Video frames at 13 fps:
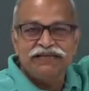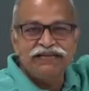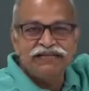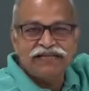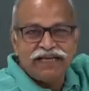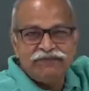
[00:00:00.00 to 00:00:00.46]

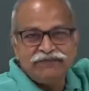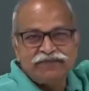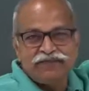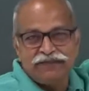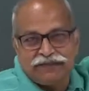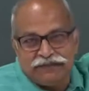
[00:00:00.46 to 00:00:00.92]
many
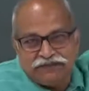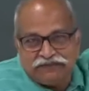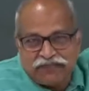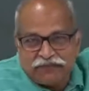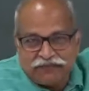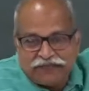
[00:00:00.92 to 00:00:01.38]
times
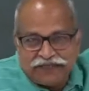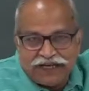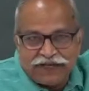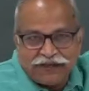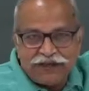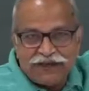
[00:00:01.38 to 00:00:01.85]
the speeds
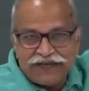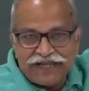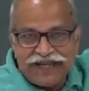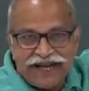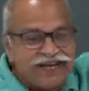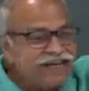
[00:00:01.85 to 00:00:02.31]
are not
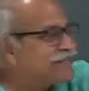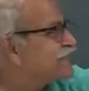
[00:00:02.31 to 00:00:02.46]
very high,